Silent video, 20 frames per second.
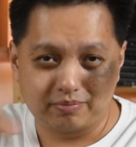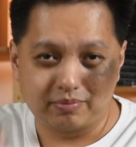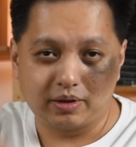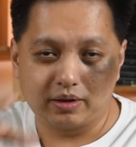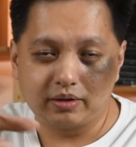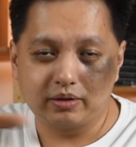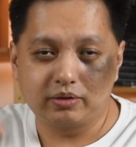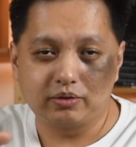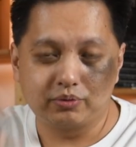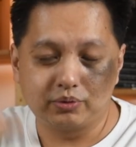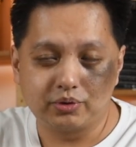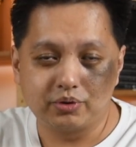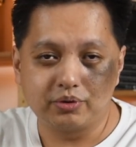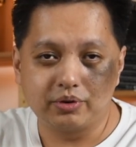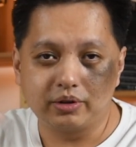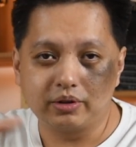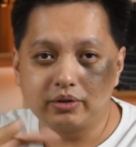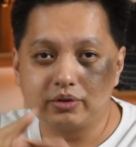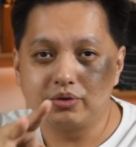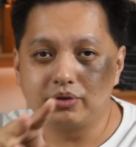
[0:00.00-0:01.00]
uh,
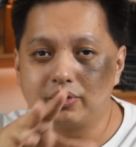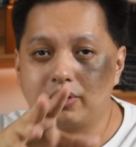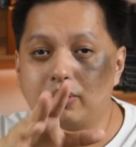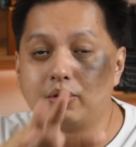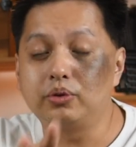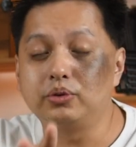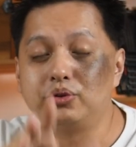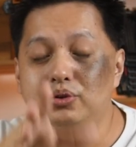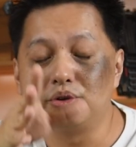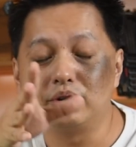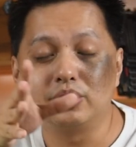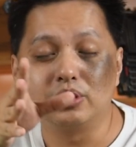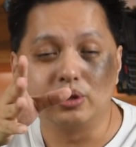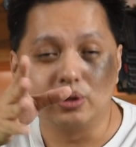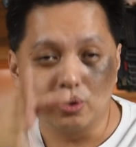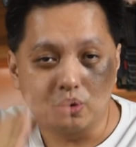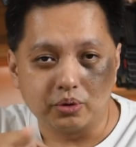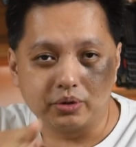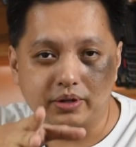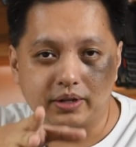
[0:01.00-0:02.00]
during, during or during
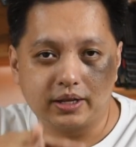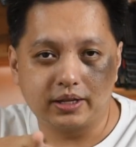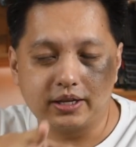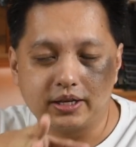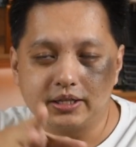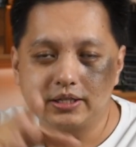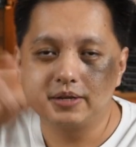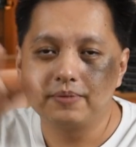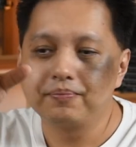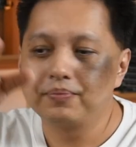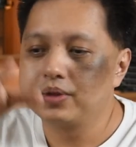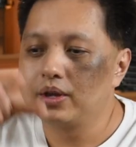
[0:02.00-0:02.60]
load that is